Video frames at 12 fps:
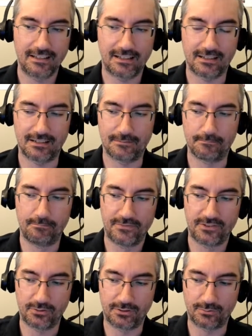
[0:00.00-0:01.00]

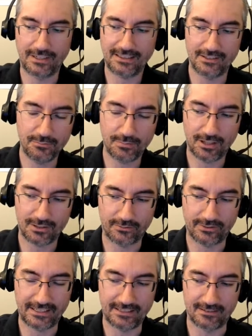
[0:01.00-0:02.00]
So it'll write the new block
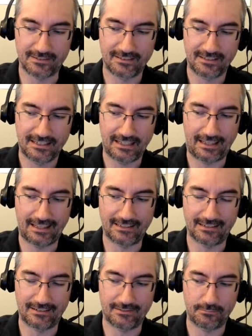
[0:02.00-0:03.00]
over here,
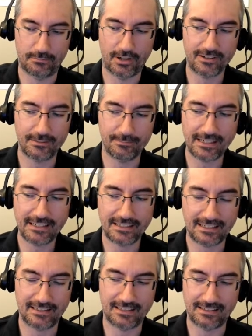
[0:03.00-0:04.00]
and part of the
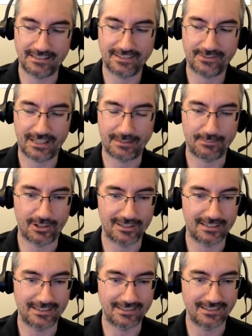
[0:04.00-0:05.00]
metadata that exists for that
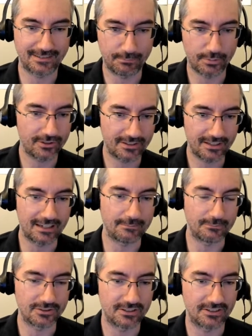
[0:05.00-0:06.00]
block is its birth
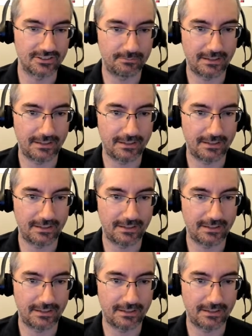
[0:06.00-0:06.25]
time, which is